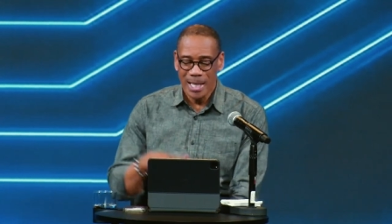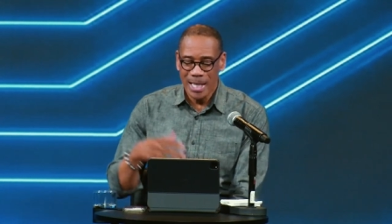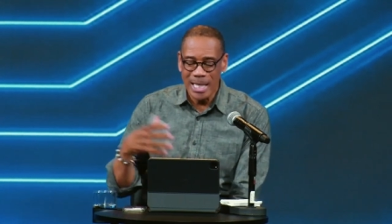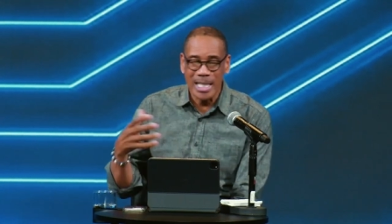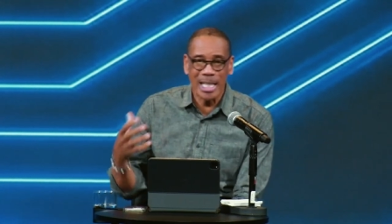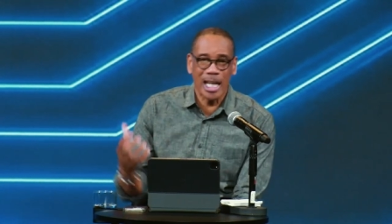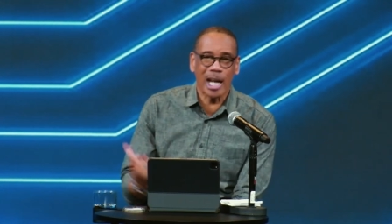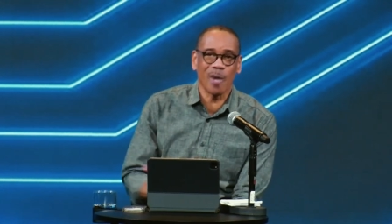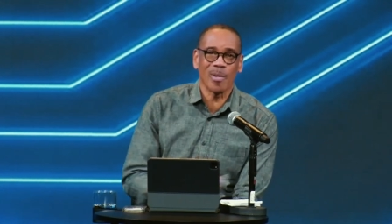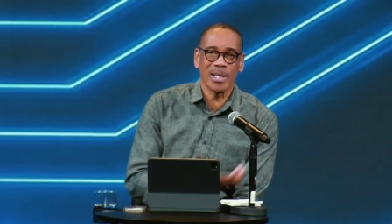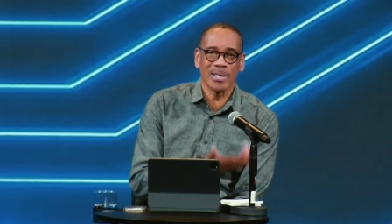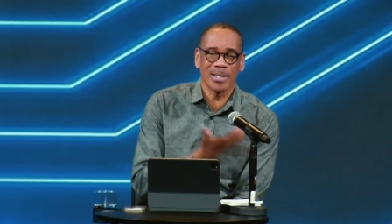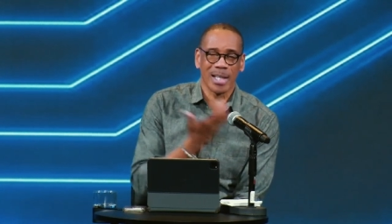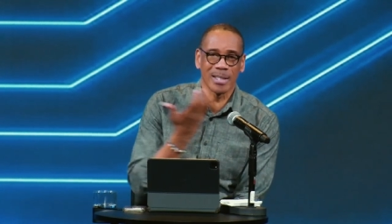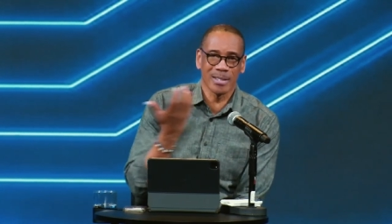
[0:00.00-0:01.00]
He
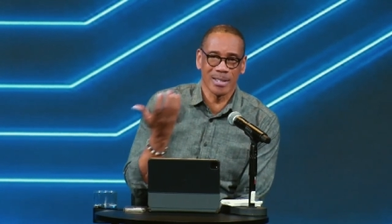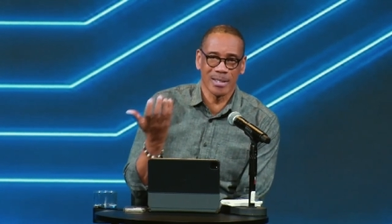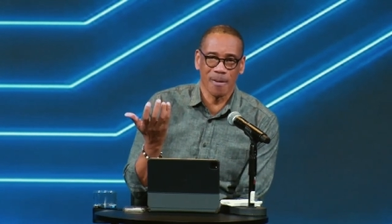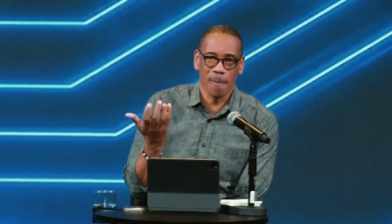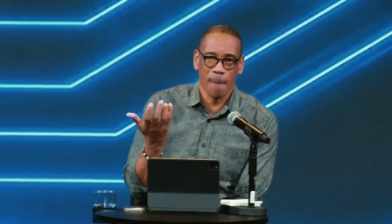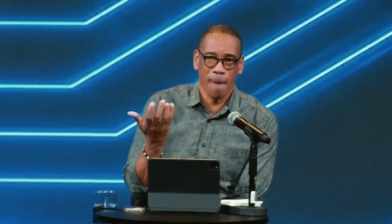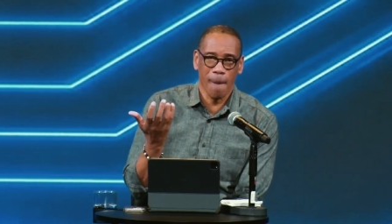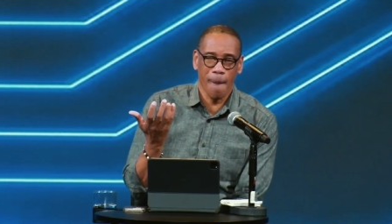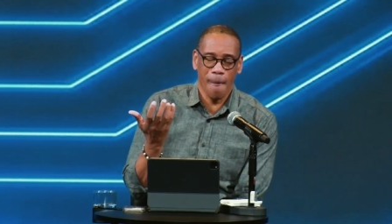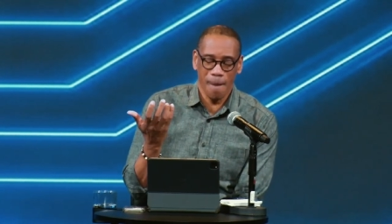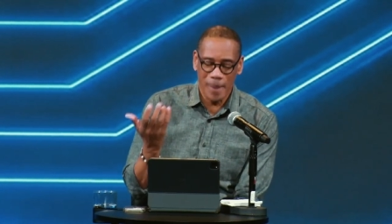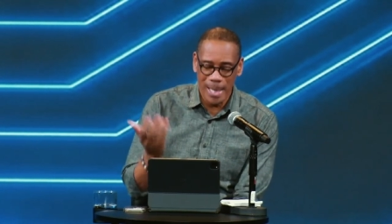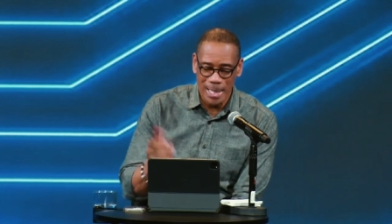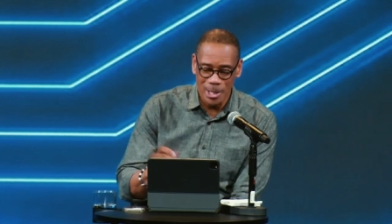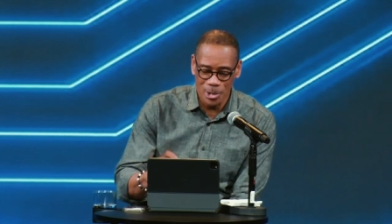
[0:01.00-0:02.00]
carries us
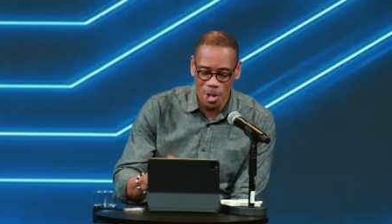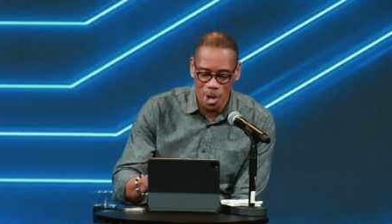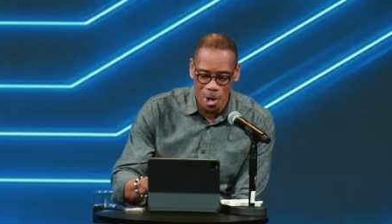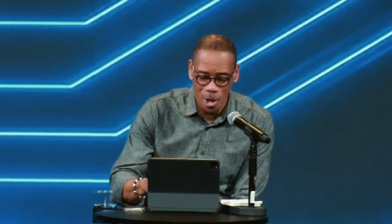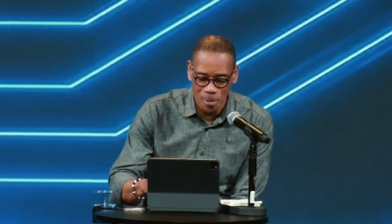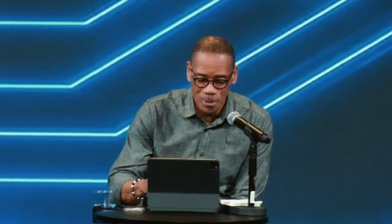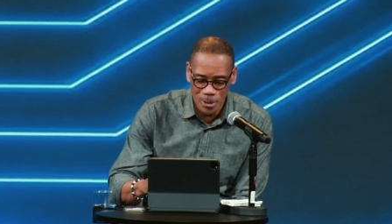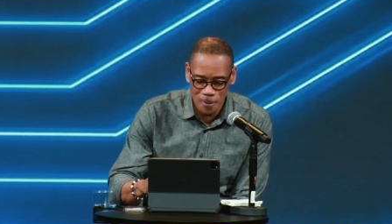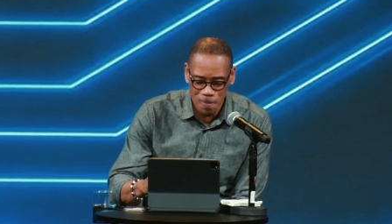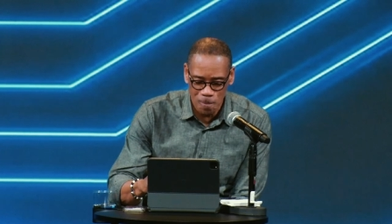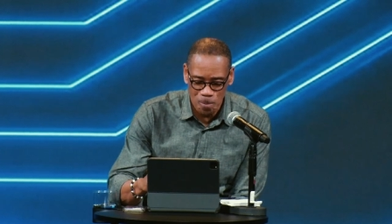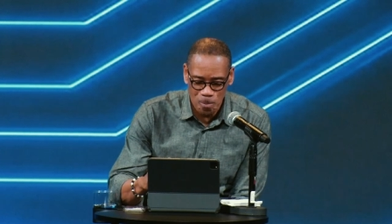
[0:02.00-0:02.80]
in his arms.